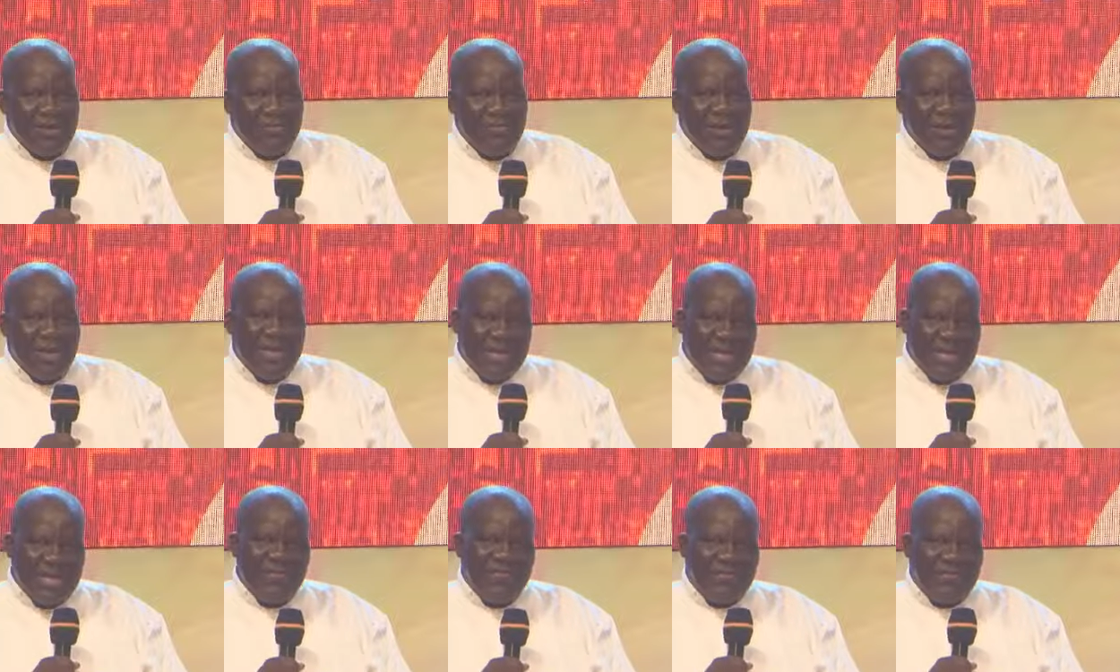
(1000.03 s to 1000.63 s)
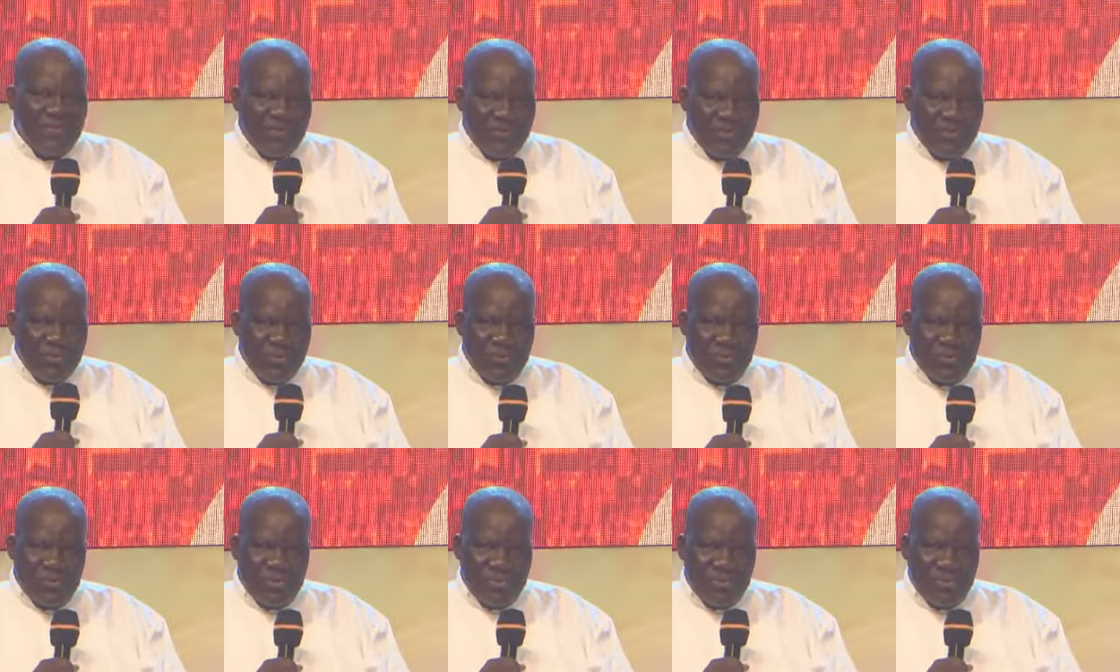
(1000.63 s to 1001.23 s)
my nephew,
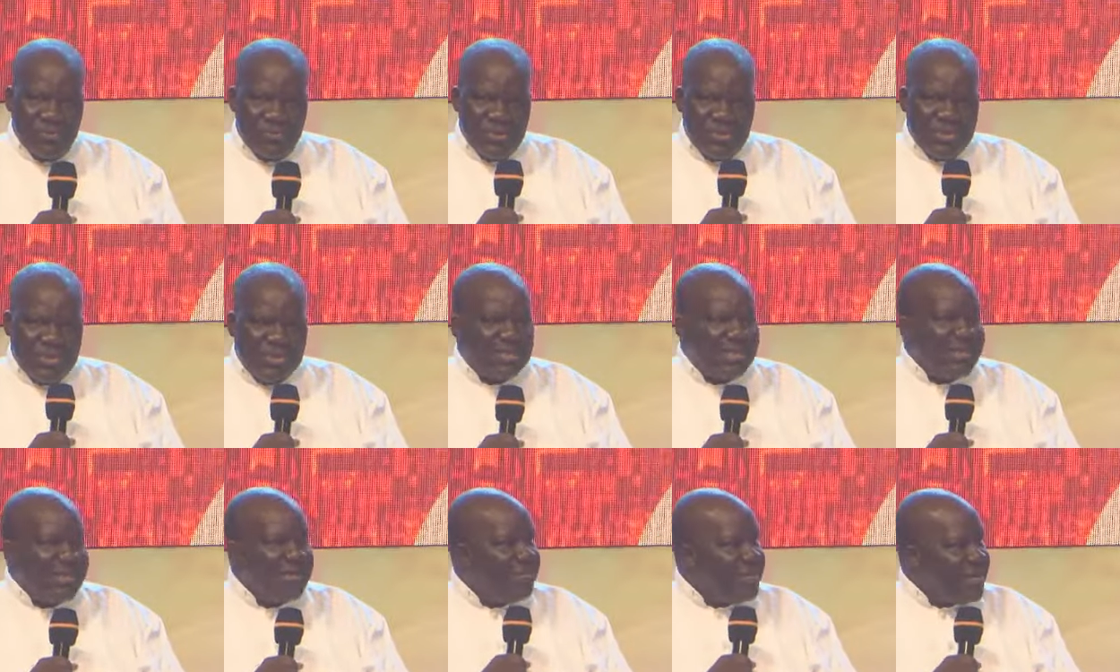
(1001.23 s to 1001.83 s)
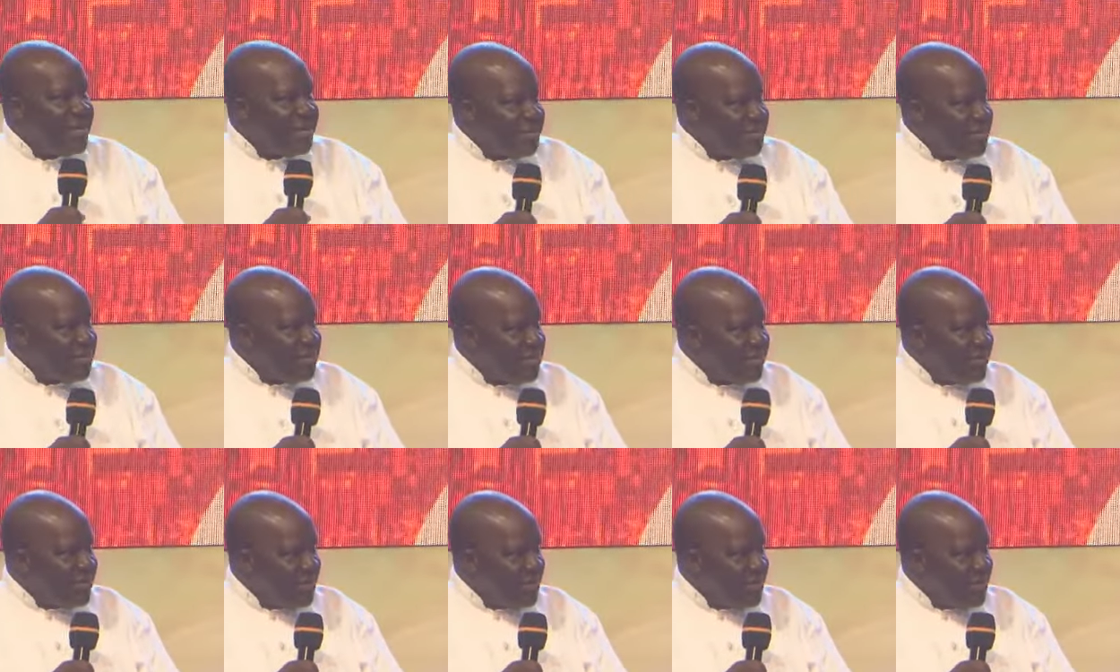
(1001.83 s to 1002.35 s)
who is a major